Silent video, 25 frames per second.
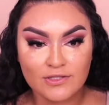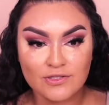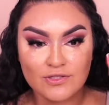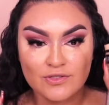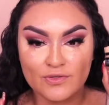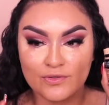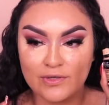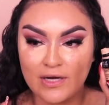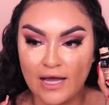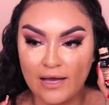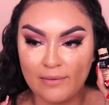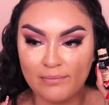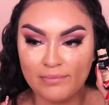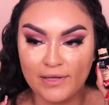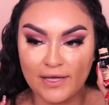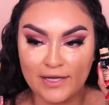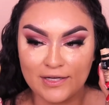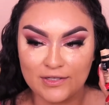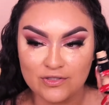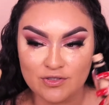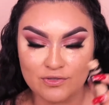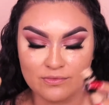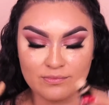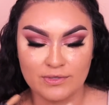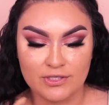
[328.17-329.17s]
do not apply
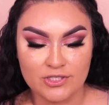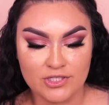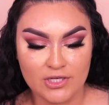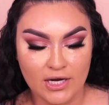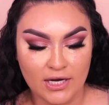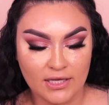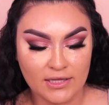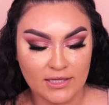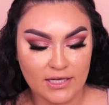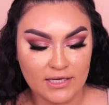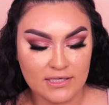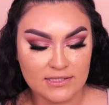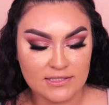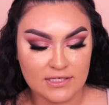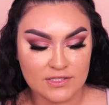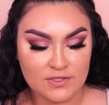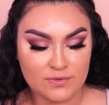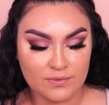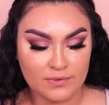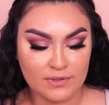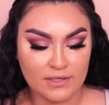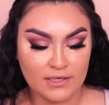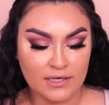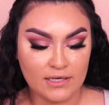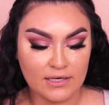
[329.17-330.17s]
too much highlight because that's
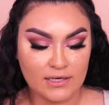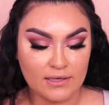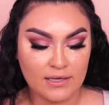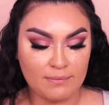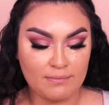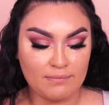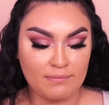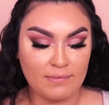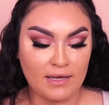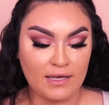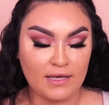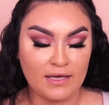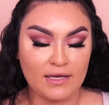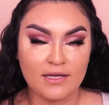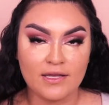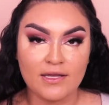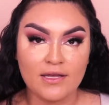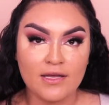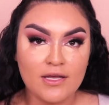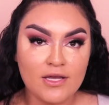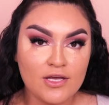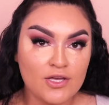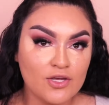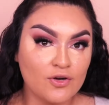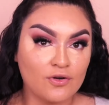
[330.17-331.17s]
really gonna make
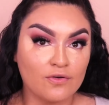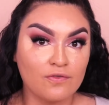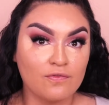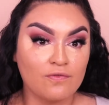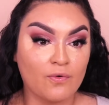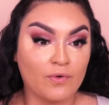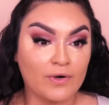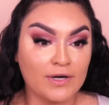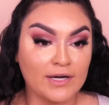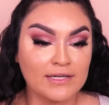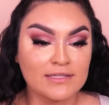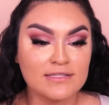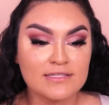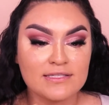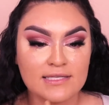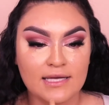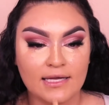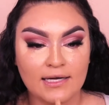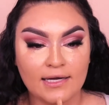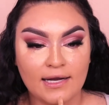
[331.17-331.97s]
your forehead stand